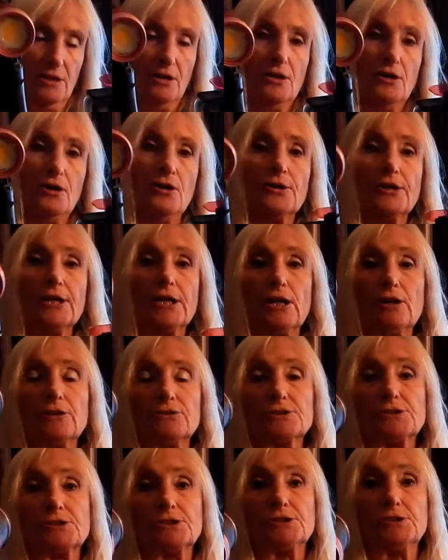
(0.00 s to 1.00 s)
hook it
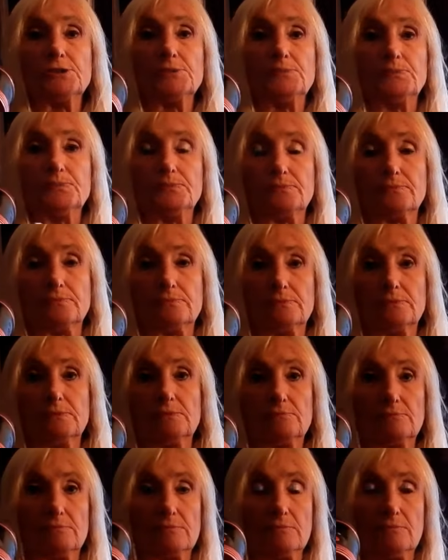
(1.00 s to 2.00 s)
onto
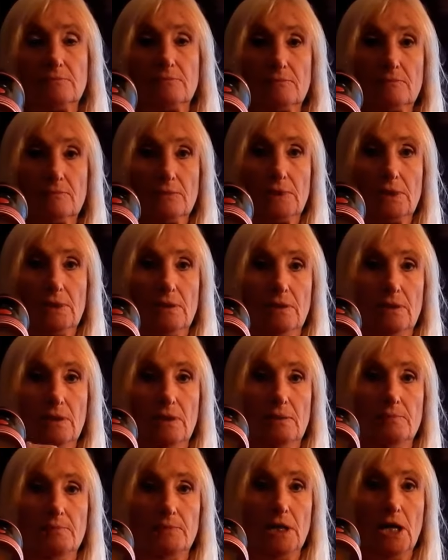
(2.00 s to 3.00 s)

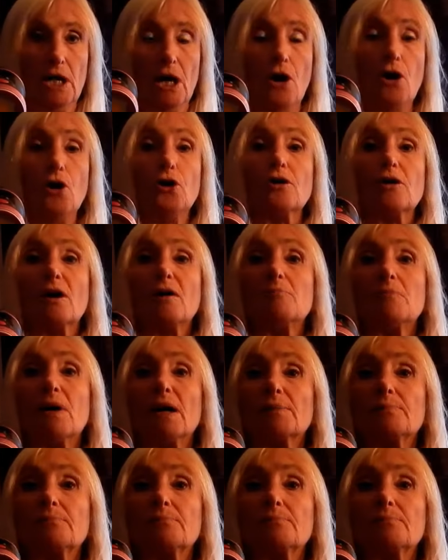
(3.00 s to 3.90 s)
a hook on my